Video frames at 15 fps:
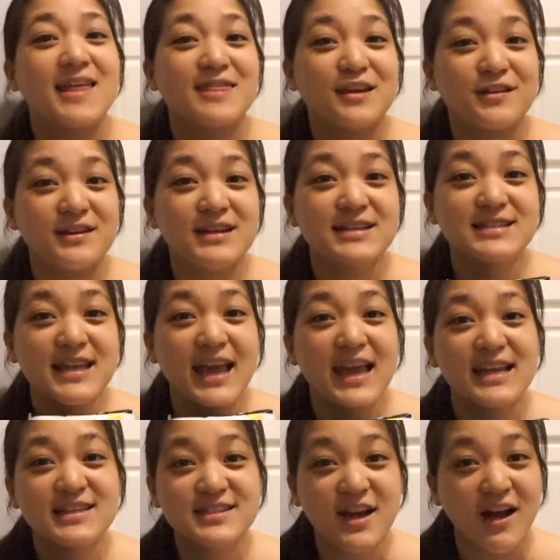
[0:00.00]
There is
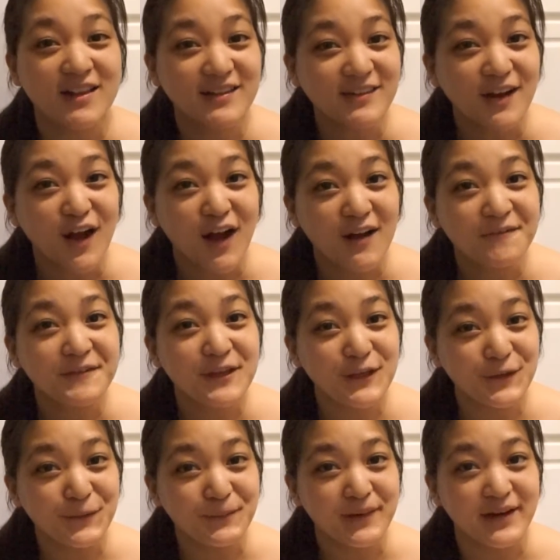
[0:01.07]
a dollar off
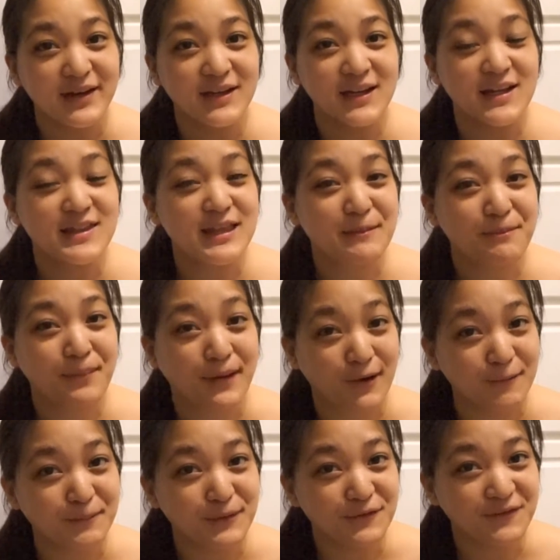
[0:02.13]
coupon in the
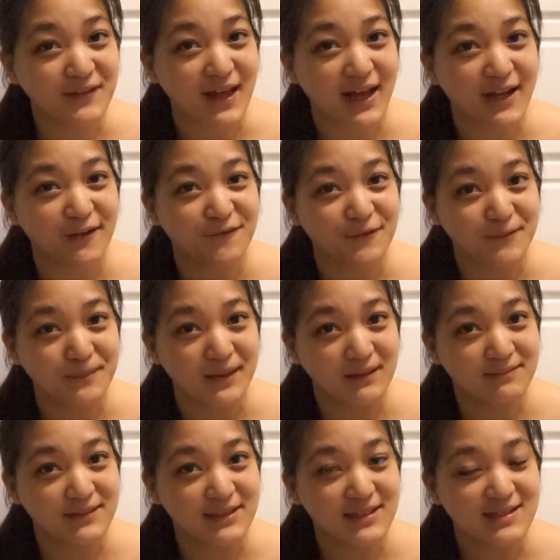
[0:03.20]
purple flyer for
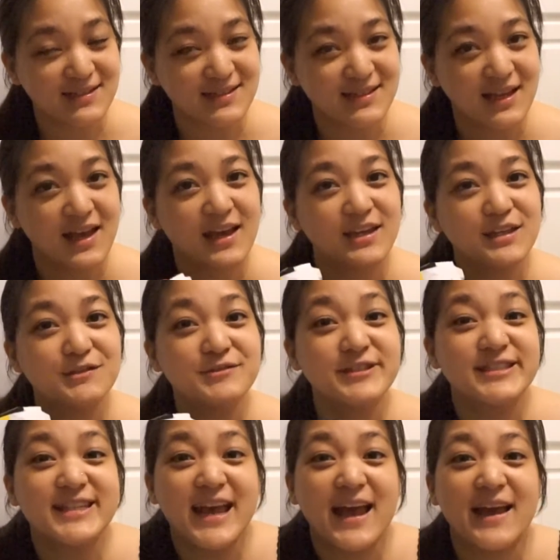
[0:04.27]
Publix. You
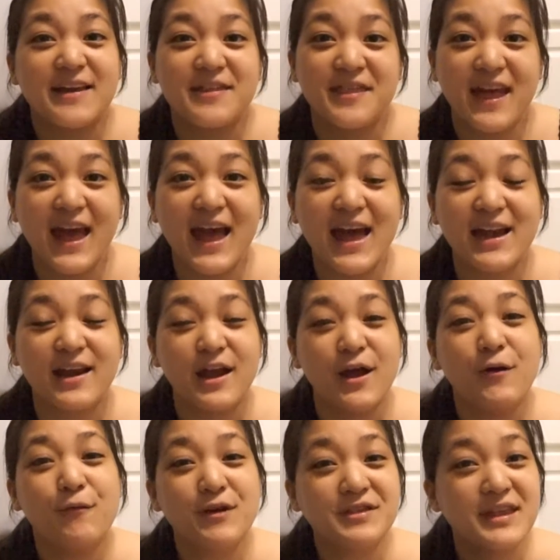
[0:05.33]
stack that
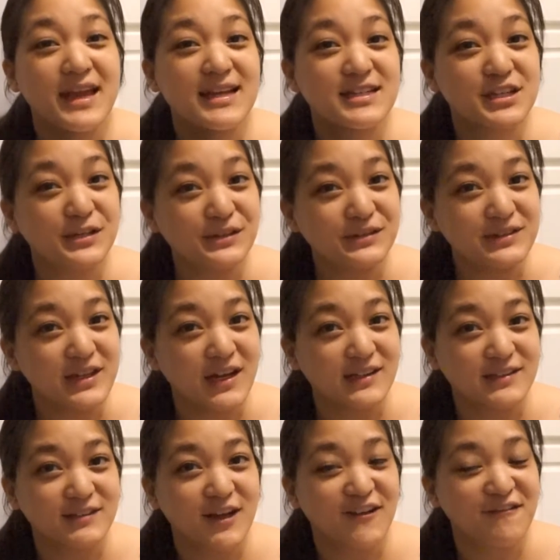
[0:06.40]
with a $2
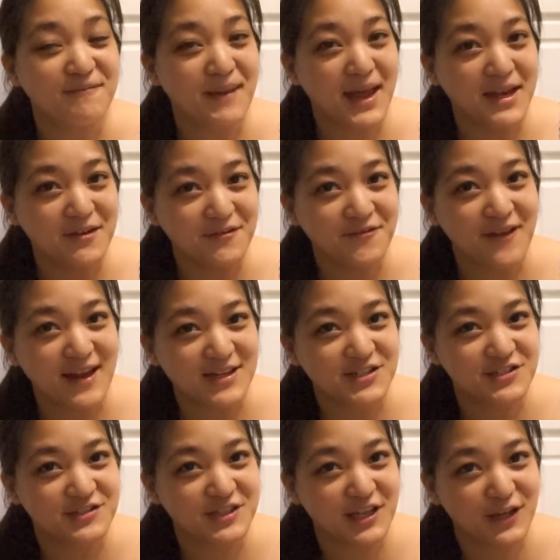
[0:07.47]
off
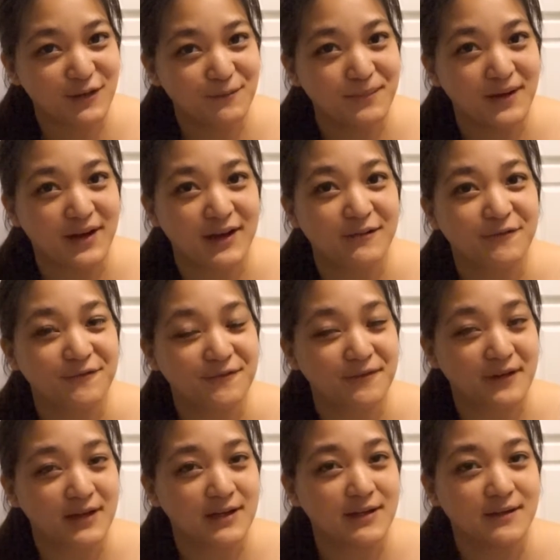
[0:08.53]
manufacturer's coupon
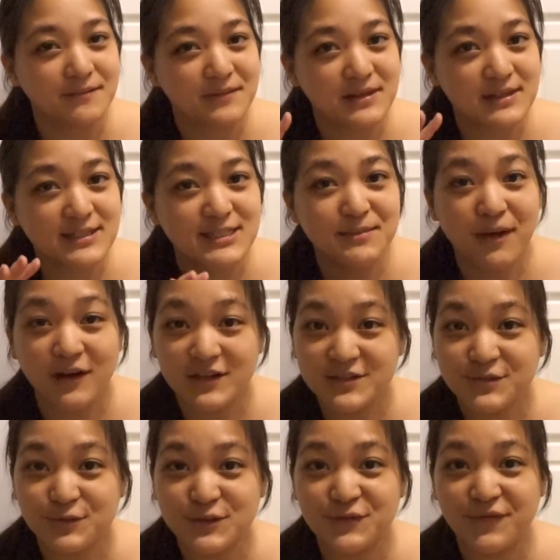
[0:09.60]
from
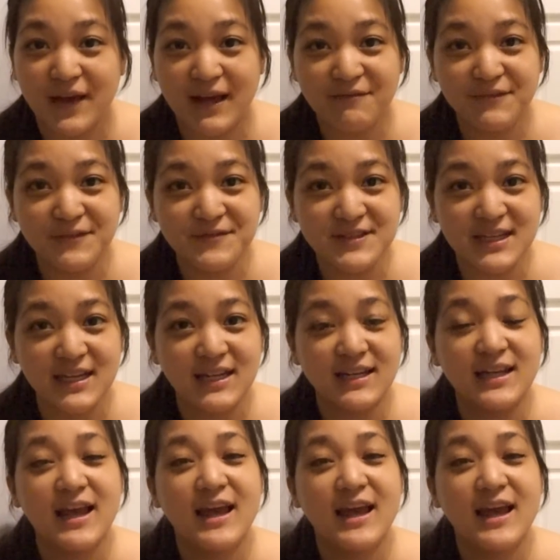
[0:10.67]
Smart Source 515.